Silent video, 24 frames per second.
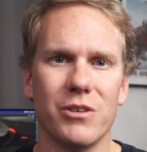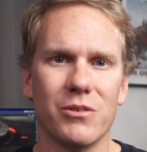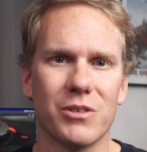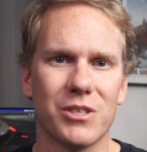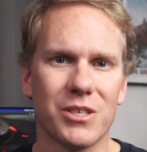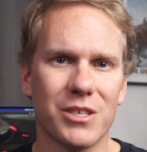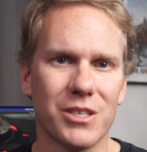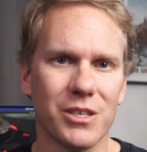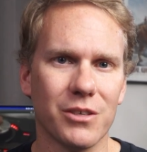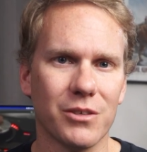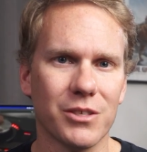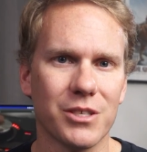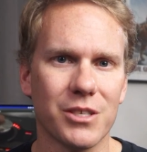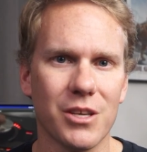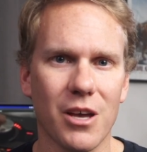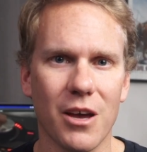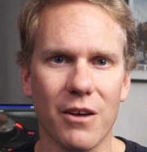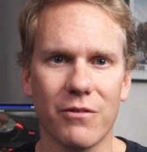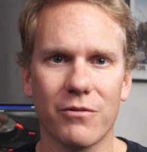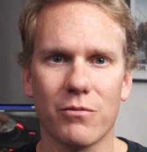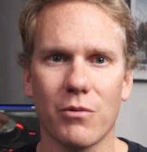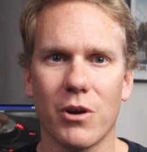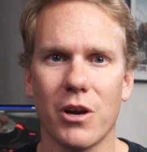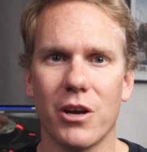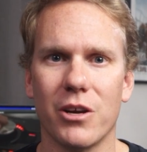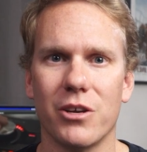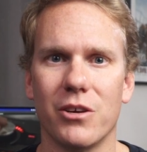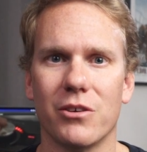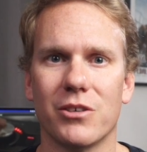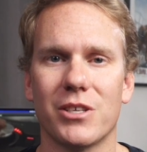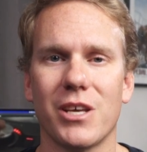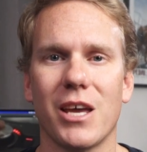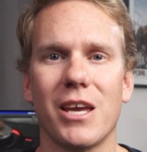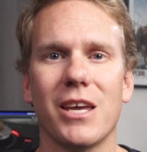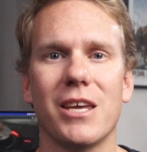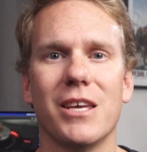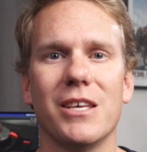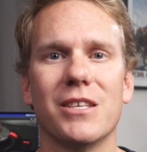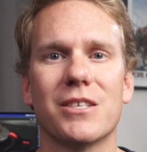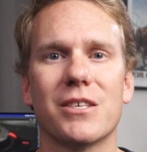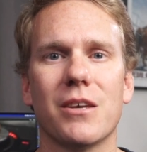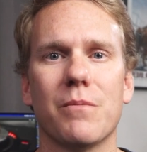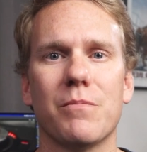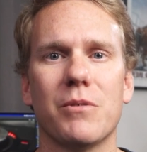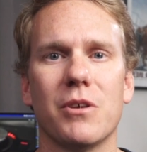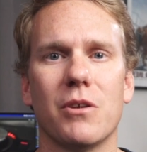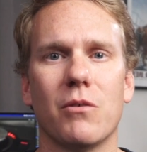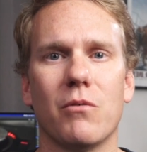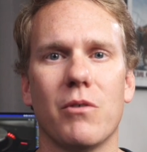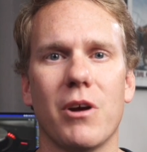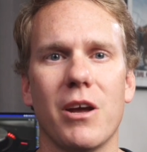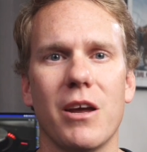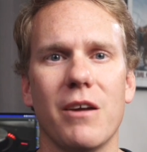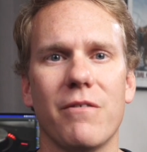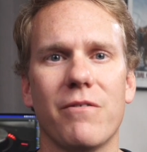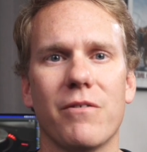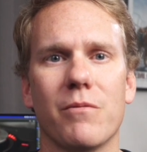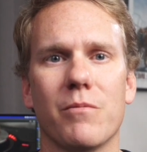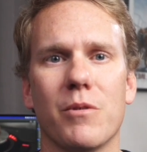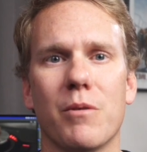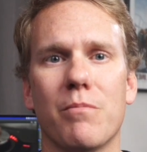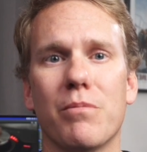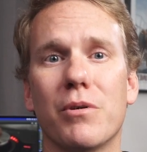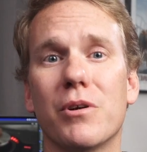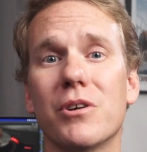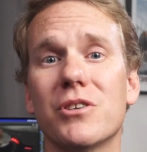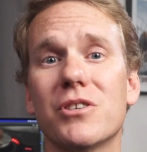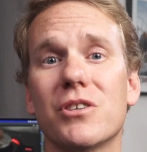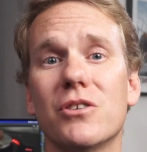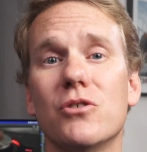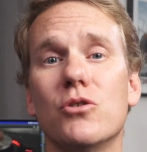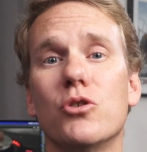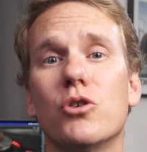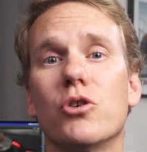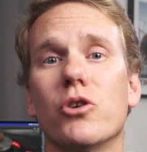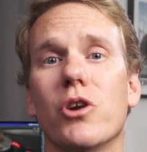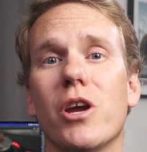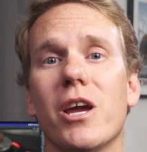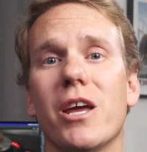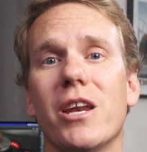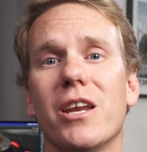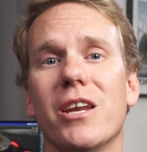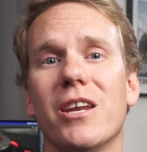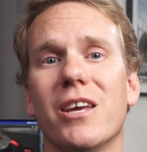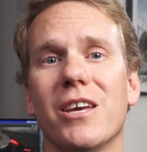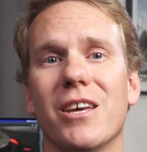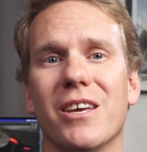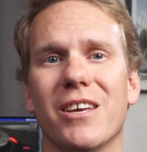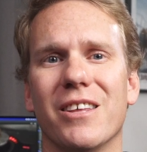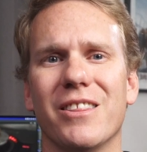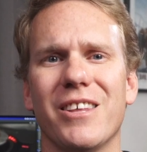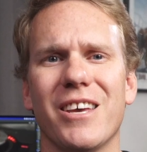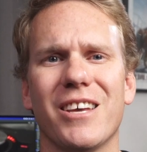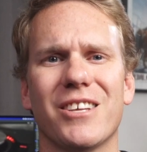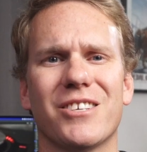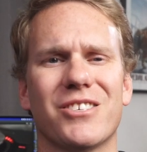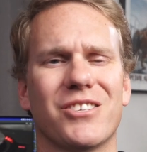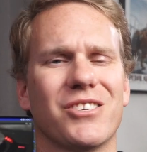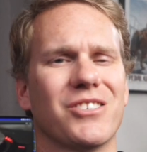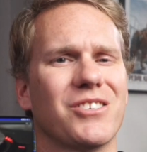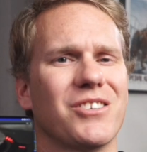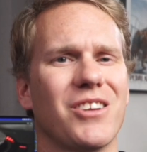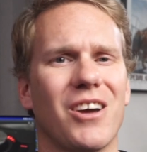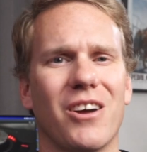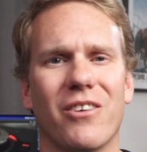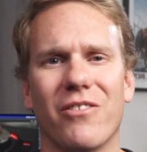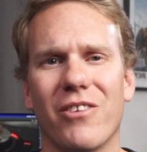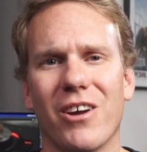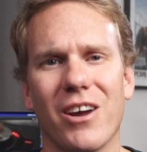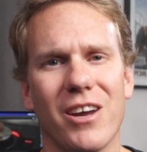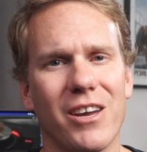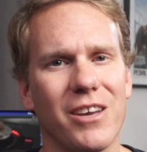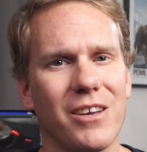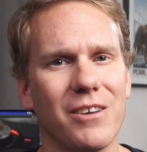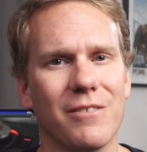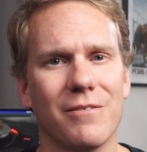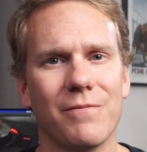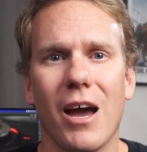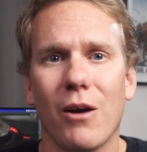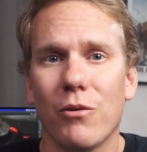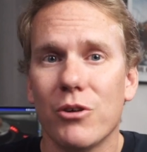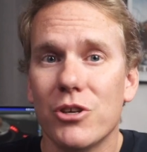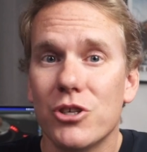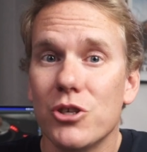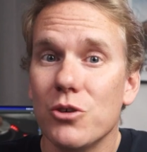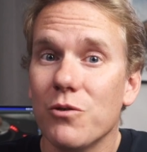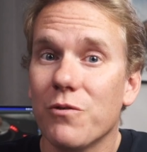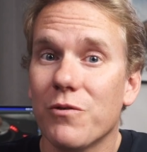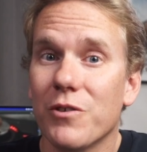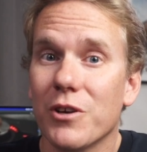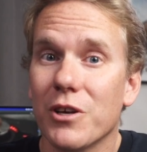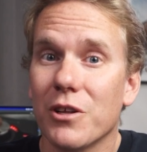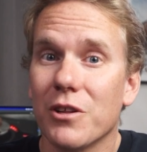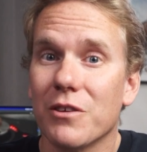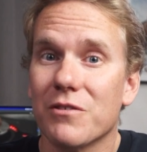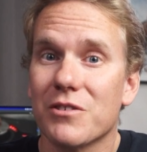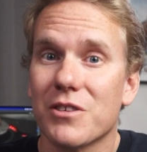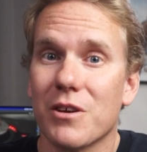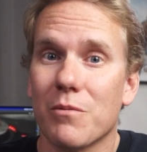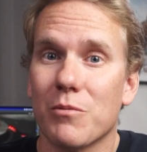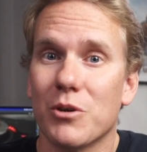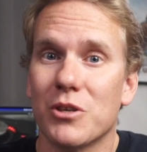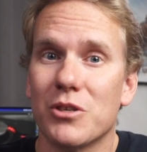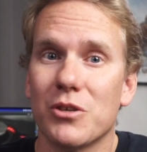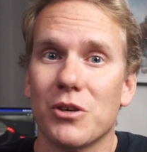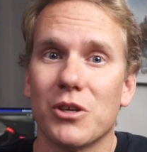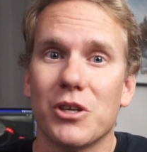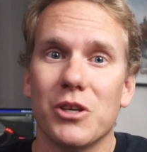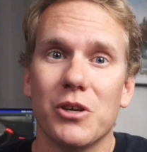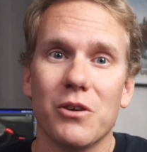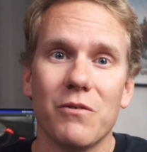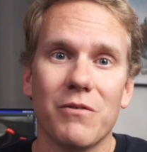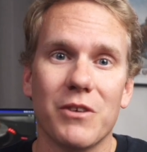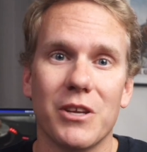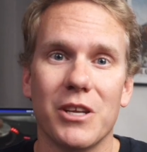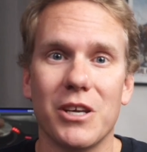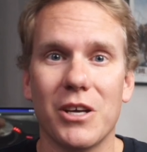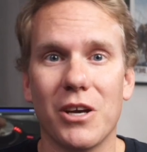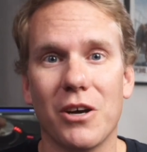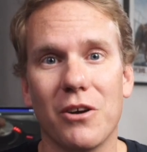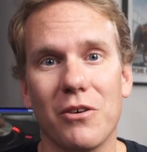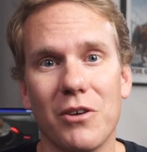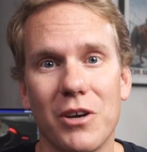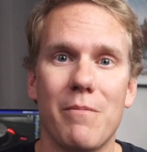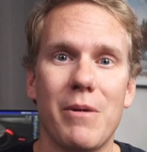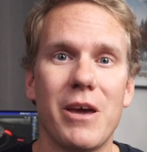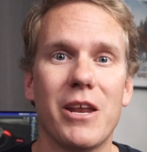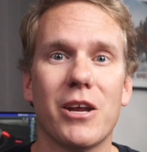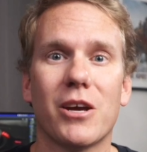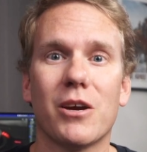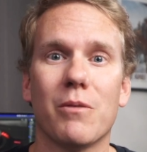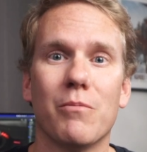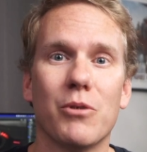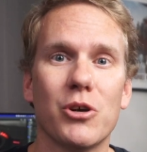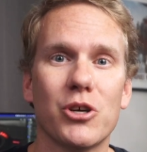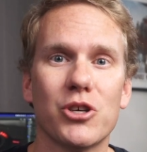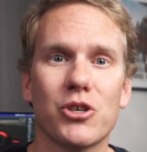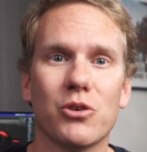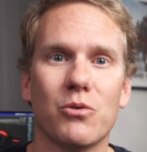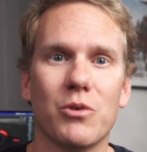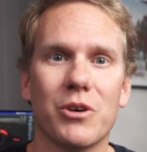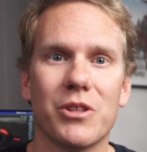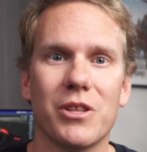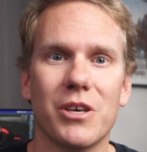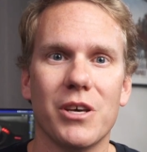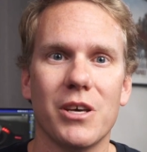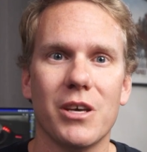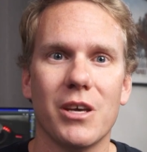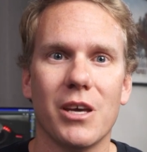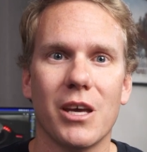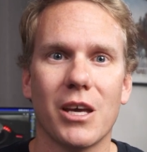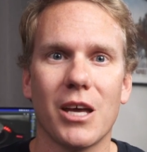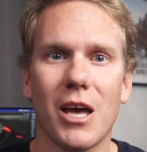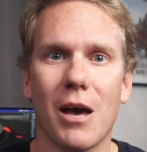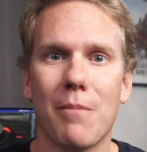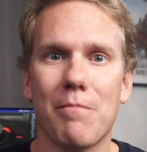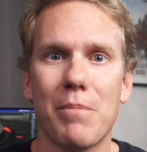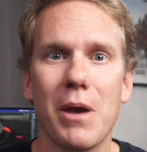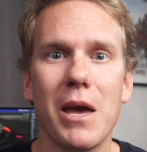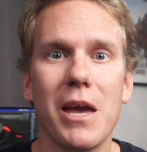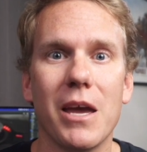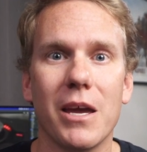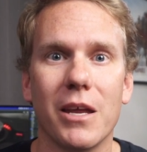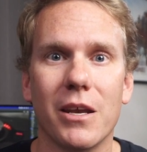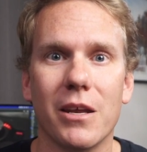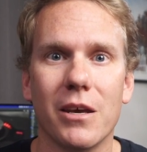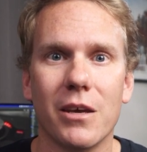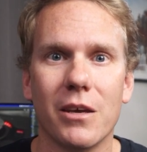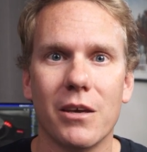you steal software, you're taking something away from the person who created it, and that's just not right. How would you feel if someone took your video and made a commercial with it and got paid?